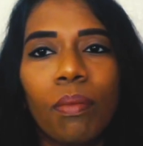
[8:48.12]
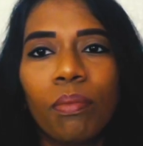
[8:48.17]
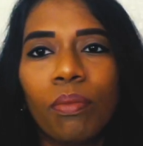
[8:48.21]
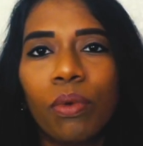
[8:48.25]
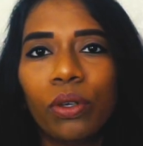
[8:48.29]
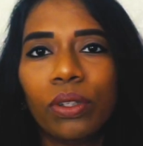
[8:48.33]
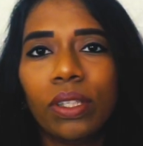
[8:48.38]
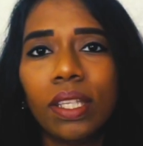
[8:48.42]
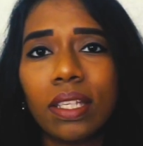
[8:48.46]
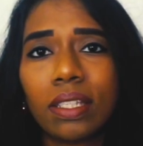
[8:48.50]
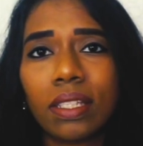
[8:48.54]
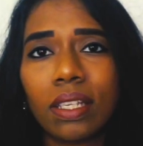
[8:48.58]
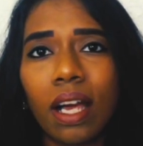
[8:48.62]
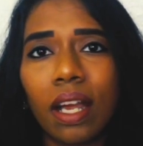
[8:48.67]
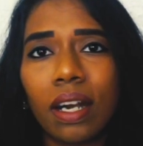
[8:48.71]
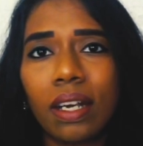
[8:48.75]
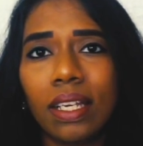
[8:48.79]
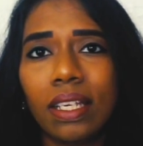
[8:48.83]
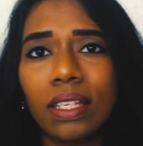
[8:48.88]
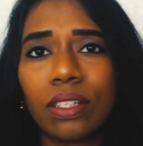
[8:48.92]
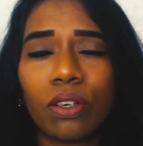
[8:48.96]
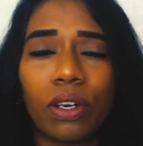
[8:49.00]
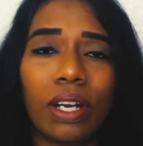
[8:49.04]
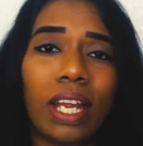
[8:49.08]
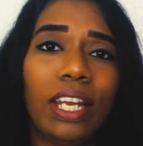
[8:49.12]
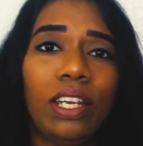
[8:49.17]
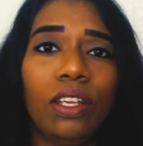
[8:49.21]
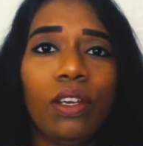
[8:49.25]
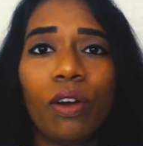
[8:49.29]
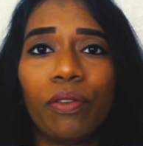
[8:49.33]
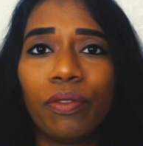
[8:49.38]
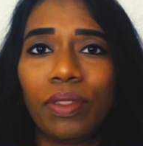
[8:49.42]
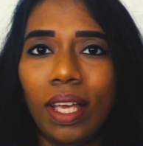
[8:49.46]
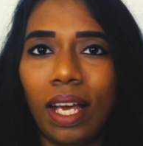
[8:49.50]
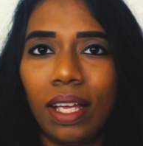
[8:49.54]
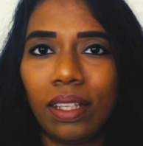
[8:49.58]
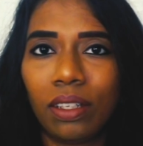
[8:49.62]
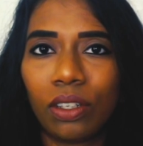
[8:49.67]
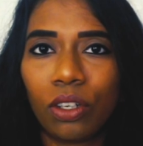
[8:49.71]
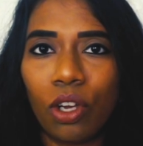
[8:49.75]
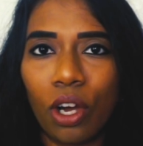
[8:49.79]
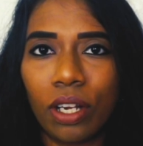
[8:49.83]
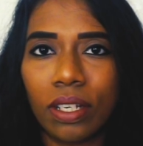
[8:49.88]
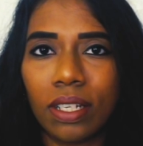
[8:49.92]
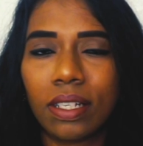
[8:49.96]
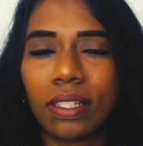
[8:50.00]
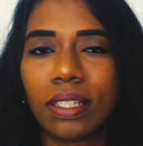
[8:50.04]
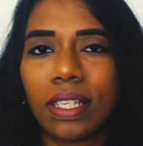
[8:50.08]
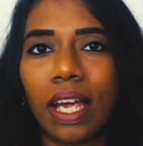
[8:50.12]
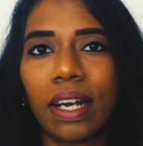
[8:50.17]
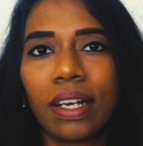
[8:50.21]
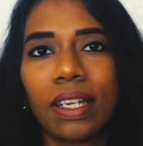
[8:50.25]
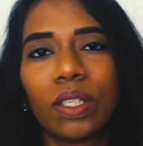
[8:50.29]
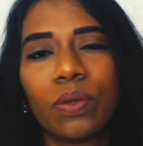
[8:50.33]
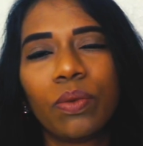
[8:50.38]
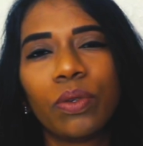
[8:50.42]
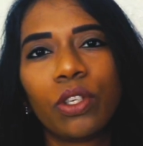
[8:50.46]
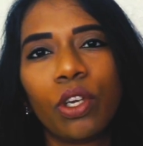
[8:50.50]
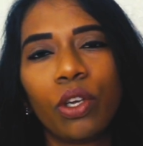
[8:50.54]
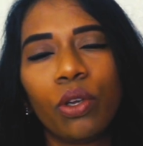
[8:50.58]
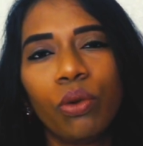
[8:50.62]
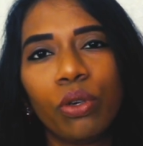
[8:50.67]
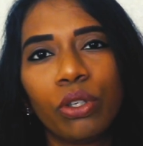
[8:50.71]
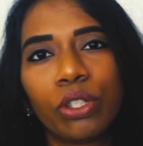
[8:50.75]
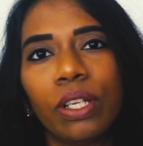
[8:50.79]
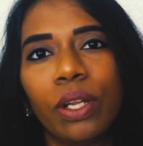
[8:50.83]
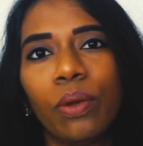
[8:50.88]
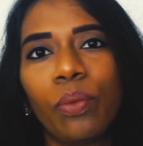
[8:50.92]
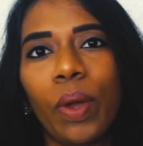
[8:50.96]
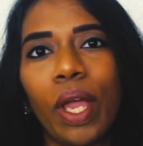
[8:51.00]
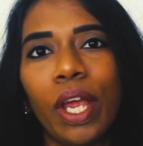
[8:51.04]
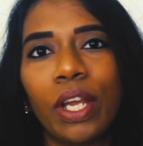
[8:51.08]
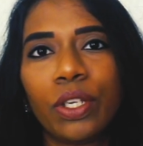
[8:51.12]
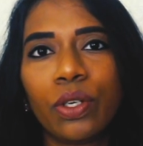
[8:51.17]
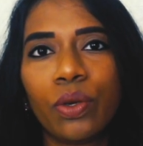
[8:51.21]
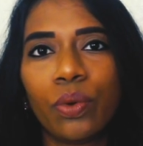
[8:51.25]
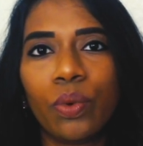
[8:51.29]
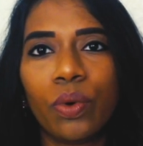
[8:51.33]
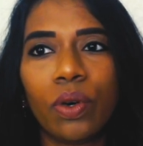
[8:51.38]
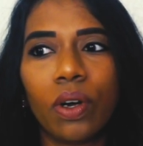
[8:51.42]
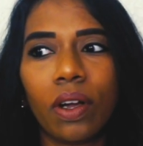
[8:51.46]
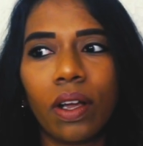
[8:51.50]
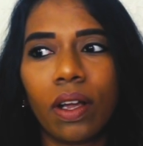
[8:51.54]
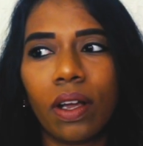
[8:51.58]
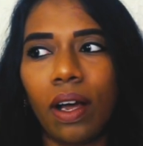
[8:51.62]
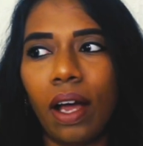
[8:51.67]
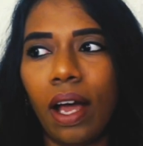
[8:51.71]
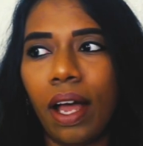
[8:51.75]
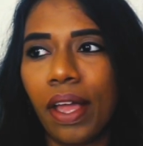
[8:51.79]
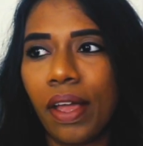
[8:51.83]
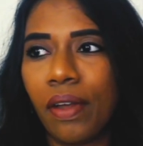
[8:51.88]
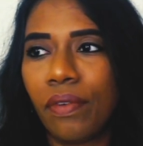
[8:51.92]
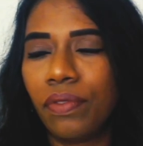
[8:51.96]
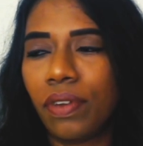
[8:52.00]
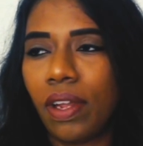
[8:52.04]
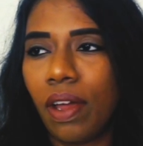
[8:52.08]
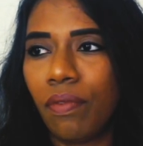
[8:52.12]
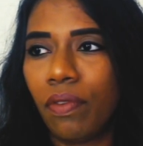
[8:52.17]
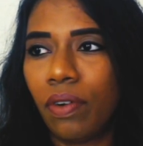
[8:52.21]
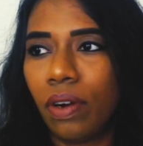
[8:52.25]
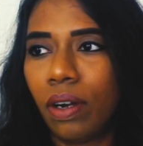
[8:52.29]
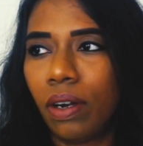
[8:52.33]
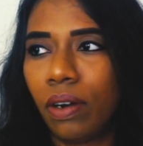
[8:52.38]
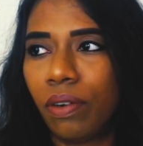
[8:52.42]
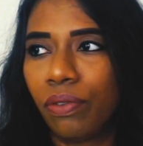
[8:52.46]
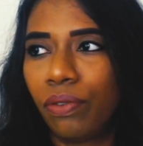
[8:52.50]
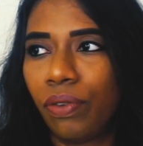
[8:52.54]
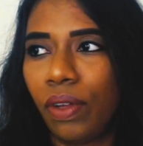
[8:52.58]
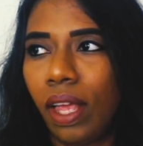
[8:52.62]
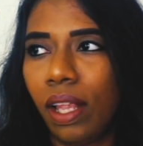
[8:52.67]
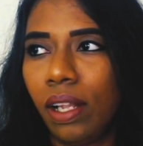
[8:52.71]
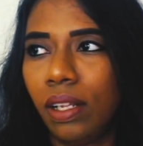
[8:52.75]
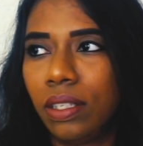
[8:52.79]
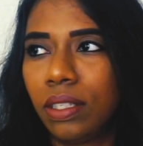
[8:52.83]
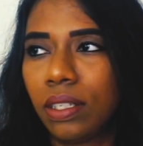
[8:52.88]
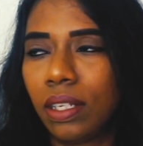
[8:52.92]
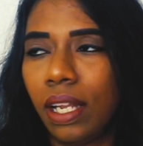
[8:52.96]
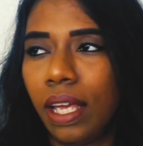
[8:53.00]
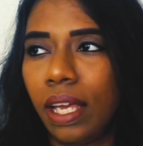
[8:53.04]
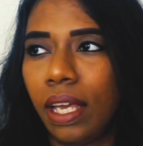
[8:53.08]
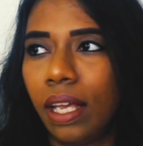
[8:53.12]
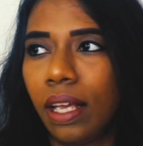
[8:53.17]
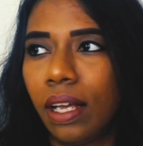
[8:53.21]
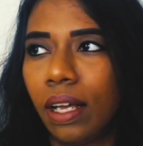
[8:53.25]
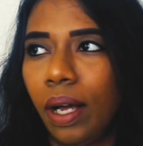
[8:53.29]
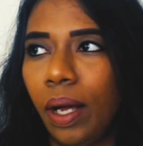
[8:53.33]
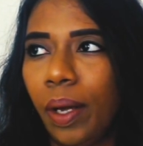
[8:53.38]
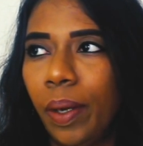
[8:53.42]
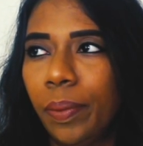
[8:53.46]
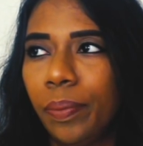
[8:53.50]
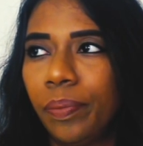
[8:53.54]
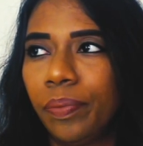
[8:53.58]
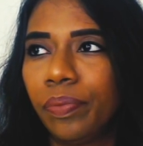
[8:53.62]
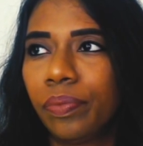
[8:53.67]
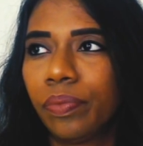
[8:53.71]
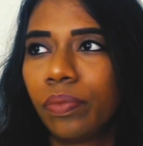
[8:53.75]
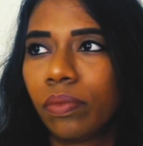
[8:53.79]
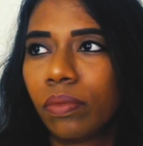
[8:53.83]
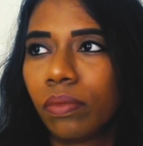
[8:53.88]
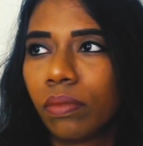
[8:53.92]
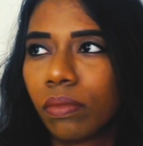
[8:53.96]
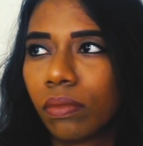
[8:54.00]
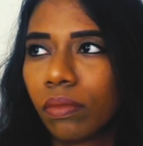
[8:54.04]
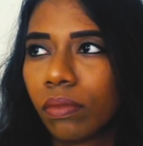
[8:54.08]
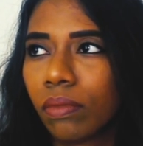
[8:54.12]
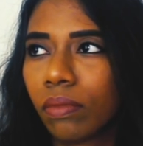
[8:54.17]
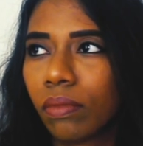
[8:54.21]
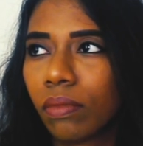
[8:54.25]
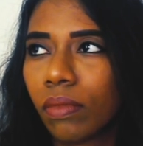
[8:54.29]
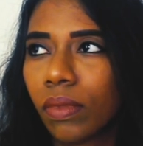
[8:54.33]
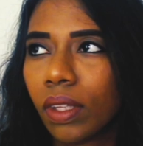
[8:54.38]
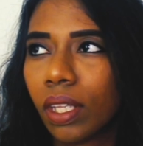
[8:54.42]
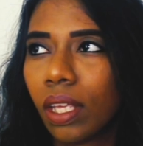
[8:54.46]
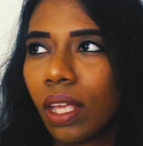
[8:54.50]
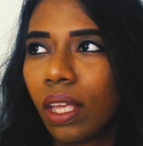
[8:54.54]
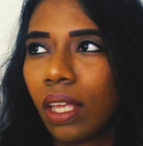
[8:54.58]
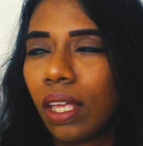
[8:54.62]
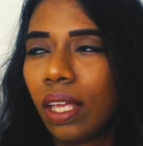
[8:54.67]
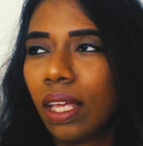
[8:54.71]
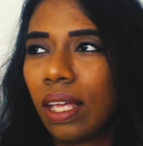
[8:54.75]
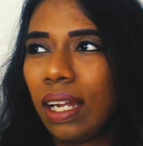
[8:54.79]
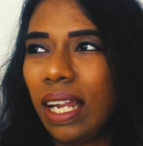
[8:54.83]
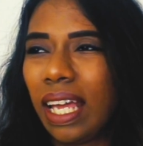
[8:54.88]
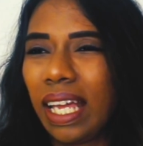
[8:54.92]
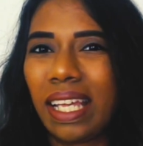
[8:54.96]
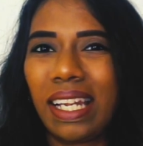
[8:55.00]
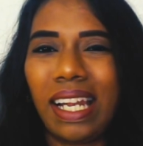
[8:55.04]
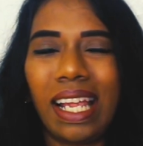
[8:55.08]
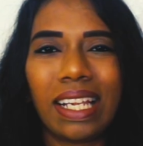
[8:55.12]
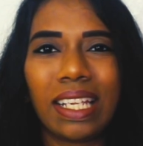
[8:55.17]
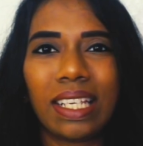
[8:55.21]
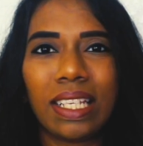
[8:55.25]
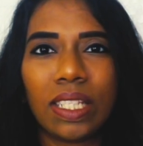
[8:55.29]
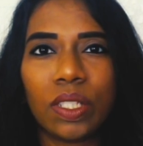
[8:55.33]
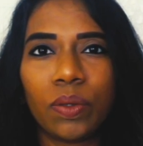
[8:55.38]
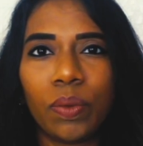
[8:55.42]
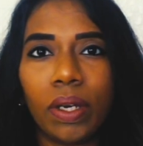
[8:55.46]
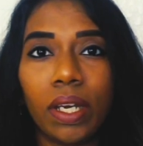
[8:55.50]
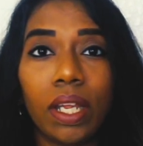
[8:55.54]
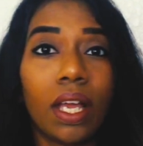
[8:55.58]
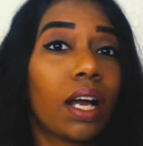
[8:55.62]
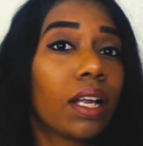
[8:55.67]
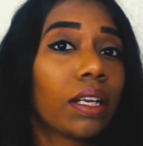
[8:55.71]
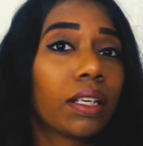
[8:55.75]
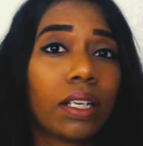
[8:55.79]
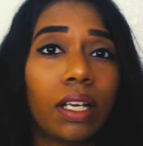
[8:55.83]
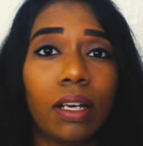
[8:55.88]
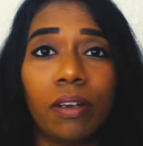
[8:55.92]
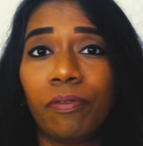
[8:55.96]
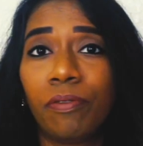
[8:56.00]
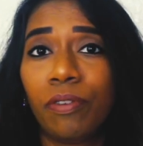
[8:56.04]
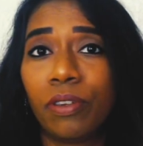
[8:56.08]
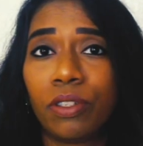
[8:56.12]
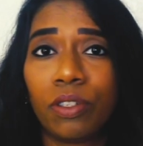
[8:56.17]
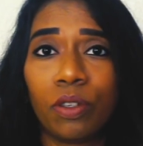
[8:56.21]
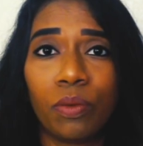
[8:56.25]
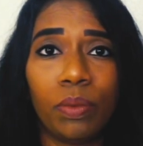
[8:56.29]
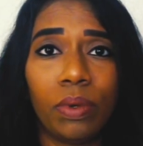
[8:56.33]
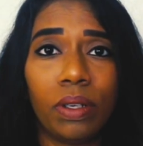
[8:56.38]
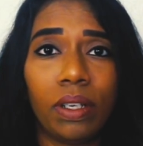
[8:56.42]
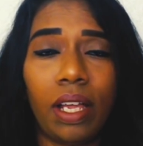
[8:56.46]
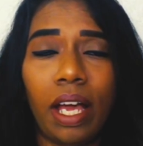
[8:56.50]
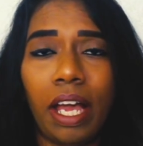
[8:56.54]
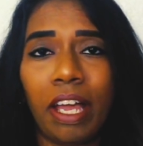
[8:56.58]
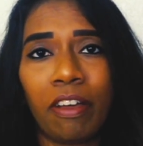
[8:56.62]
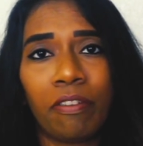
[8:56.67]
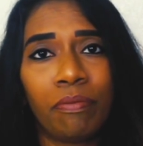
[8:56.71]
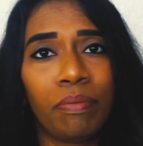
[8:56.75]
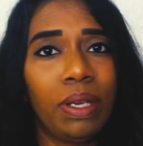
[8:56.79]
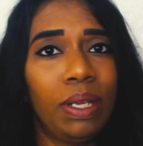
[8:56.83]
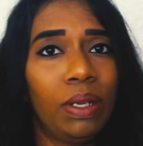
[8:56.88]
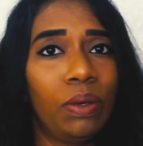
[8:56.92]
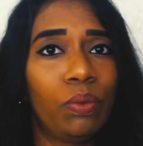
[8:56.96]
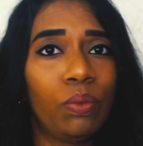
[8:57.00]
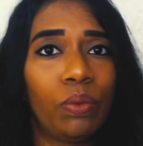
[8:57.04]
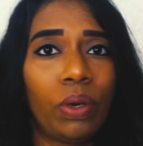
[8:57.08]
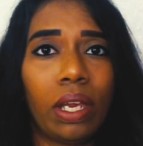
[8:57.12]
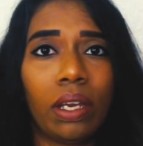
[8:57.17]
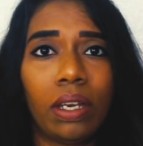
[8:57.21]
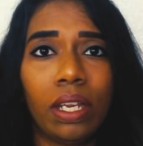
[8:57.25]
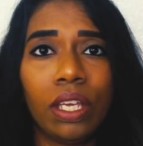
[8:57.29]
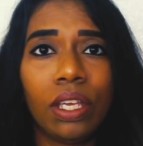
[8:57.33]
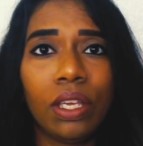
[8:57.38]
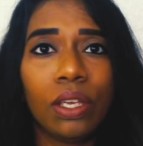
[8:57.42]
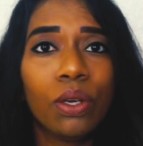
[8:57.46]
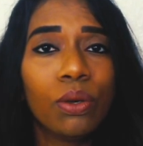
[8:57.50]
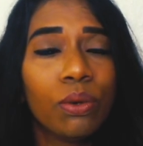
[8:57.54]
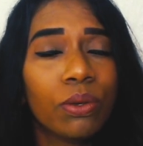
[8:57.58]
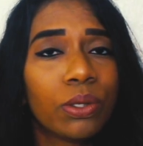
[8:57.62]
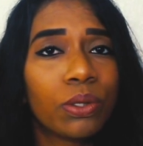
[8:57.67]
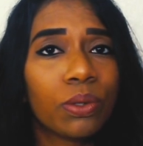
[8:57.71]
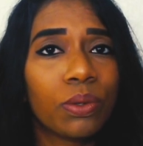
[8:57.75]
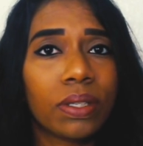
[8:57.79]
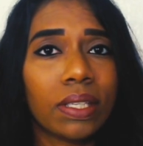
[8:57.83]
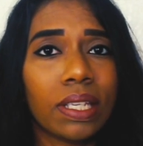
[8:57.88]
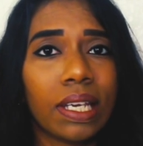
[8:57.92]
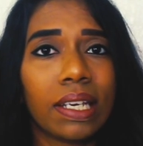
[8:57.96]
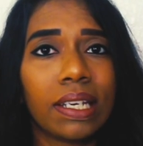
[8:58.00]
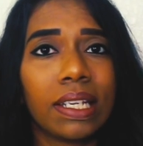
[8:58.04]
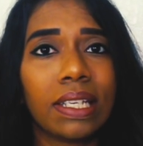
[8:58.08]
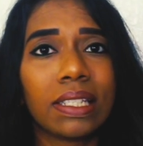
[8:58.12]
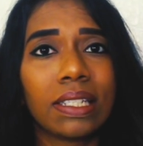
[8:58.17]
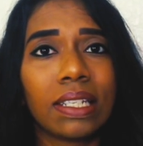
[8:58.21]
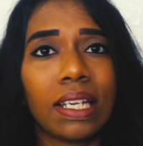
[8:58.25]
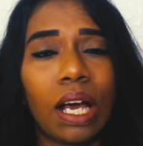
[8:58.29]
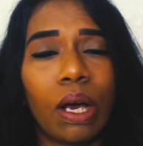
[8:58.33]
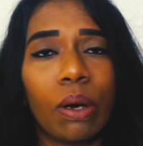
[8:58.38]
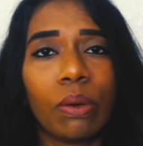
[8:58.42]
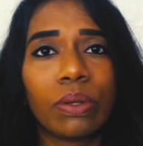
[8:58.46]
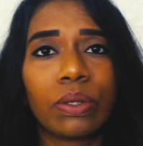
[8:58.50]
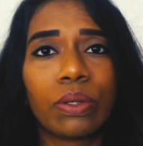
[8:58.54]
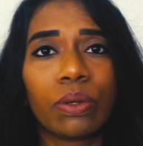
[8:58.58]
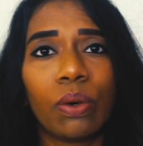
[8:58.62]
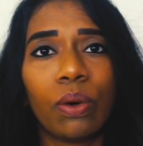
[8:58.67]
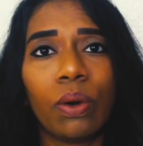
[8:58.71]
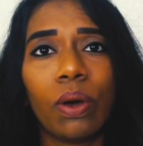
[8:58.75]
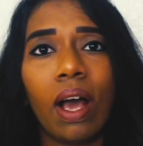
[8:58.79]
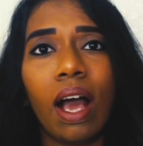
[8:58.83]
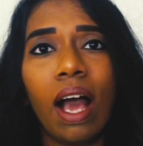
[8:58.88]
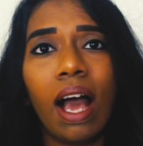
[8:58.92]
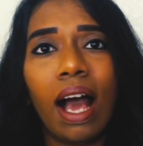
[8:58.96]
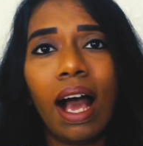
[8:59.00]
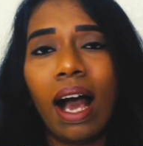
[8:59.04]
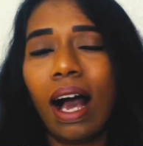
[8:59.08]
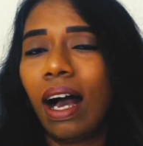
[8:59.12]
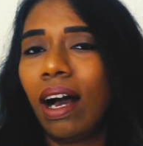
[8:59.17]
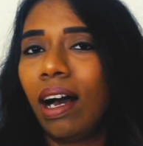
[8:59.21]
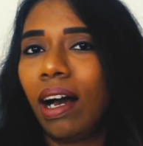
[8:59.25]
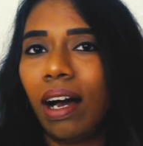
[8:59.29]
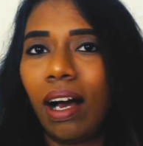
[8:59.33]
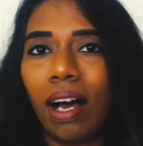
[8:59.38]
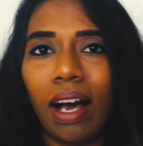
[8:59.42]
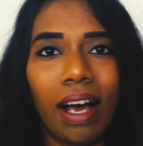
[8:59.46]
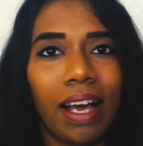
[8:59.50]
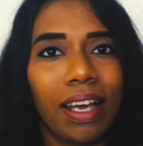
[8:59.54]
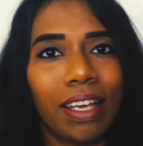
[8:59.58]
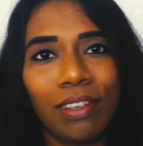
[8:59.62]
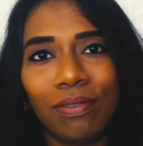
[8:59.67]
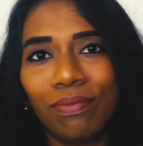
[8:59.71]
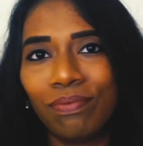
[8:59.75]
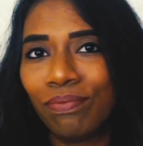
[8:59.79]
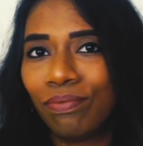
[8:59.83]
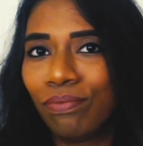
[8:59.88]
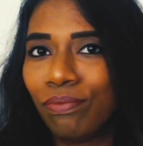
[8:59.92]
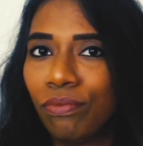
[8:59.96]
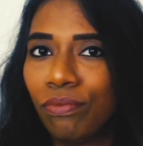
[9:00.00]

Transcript: both these saris or any of the other cotton saris which I usually wear to work I have never felt like uh, like like it's very uncomfortable I have been very used to saris now so I